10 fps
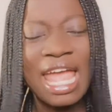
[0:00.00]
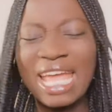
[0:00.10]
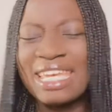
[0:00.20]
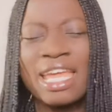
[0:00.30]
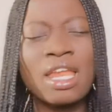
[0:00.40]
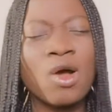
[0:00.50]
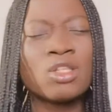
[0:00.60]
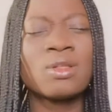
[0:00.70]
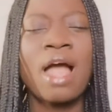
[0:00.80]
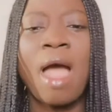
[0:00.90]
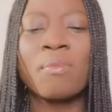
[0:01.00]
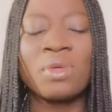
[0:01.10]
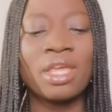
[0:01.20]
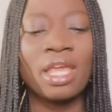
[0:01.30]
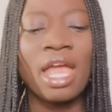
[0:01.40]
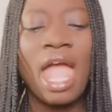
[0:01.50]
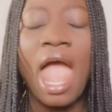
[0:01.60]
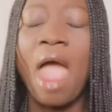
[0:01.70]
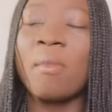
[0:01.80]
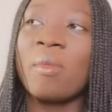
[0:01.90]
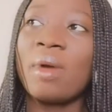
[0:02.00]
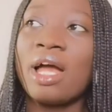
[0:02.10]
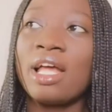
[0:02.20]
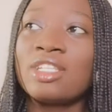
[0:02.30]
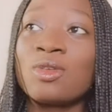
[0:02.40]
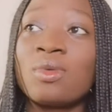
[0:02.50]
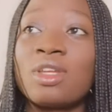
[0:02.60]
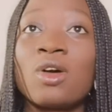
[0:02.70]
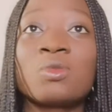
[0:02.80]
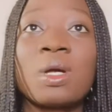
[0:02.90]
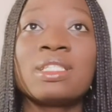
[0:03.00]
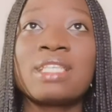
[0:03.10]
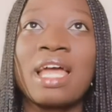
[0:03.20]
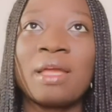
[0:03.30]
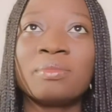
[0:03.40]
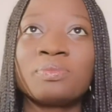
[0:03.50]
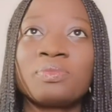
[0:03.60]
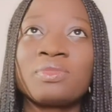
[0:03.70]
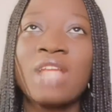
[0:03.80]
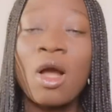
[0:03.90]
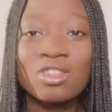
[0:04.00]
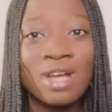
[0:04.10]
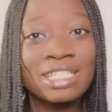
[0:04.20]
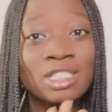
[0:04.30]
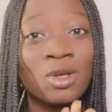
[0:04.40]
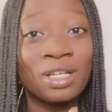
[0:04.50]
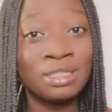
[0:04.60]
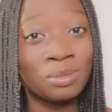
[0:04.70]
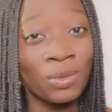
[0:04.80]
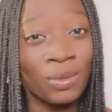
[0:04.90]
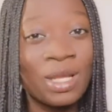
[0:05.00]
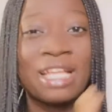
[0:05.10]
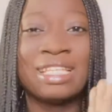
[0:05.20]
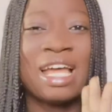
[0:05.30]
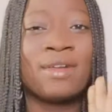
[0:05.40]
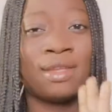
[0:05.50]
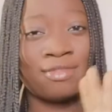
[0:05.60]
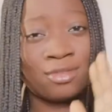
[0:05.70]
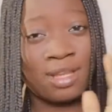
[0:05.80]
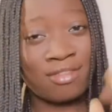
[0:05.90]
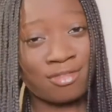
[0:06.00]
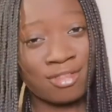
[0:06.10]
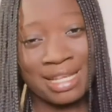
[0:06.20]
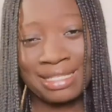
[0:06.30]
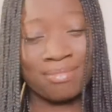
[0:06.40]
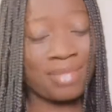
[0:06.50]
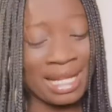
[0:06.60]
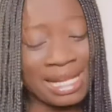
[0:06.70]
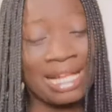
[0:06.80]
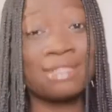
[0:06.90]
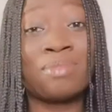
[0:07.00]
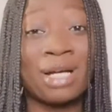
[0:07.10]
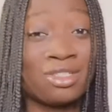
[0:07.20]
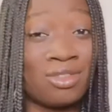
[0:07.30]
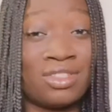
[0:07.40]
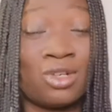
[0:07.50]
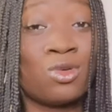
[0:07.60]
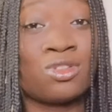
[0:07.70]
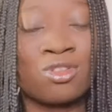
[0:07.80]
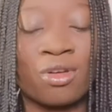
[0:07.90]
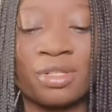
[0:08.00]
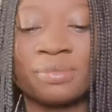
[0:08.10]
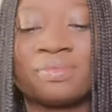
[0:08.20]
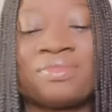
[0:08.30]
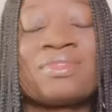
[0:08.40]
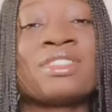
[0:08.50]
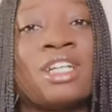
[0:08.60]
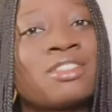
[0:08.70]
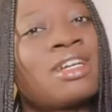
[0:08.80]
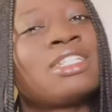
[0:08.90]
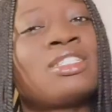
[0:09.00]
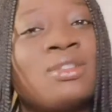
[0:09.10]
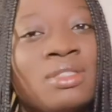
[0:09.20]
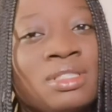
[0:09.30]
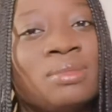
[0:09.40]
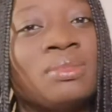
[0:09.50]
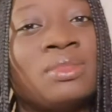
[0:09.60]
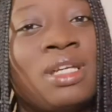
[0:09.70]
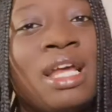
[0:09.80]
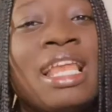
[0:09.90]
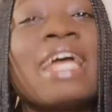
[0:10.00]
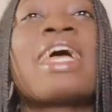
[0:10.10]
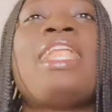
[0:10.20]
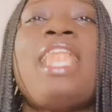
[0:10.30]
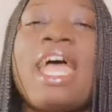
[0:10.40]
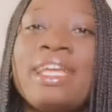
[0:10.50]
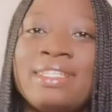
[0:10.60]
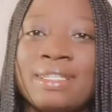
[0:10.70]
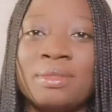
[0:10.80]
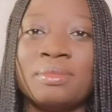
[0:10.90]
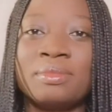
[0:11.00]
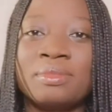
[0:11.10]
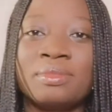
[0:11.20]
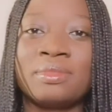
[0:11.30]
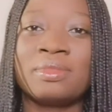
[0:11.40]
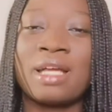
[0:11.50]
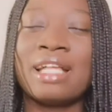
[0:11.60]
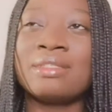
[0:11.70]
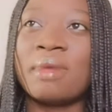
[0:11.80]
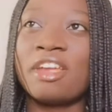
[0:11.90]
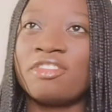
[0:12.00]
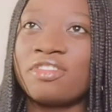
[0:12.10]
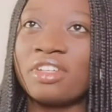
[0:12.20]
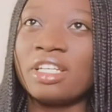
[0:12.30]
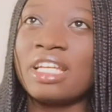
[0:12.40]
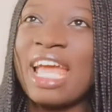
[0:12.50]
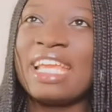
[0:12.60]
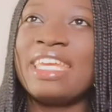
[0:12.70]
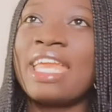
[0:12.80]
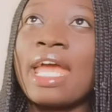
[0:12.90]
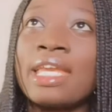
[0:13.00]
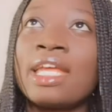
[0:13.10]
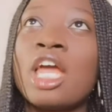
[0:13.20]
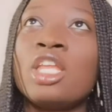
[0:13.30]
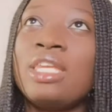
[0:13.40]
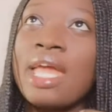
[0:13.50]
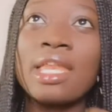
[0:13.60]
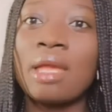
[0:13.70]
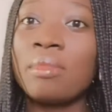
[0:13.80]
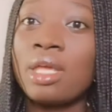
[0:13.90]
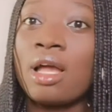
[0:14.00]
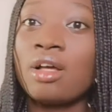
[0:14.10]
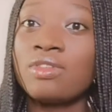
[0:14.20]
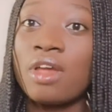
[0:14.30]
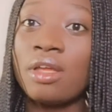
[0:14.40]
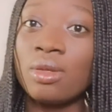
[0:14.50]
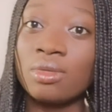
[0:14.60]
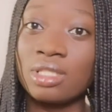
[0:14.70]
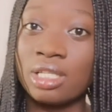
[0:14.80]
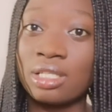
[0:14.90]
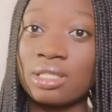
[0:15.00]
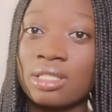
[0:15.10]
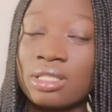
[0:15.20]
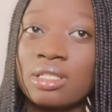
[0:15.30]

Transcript: And then I was so happy. I remember, so there was one time I was crashing on him down to the crazy part of the whole story. I was crashing on him. Like I liked him as my friend. Then me, I was very innocent.